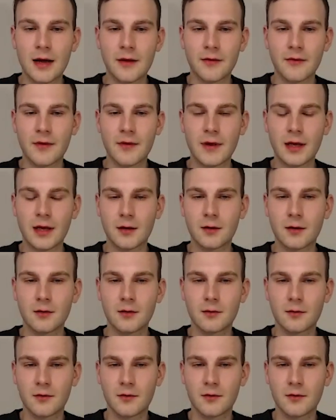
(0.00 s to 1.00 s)
and
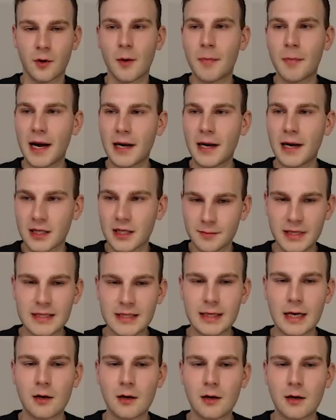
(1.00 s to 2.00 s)
then the compiler
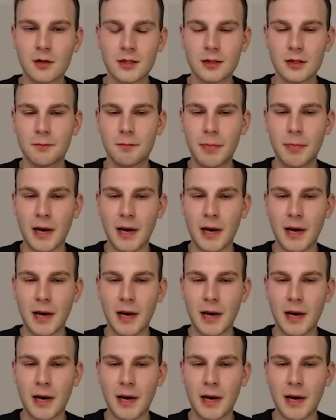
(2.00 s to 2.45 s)
spits out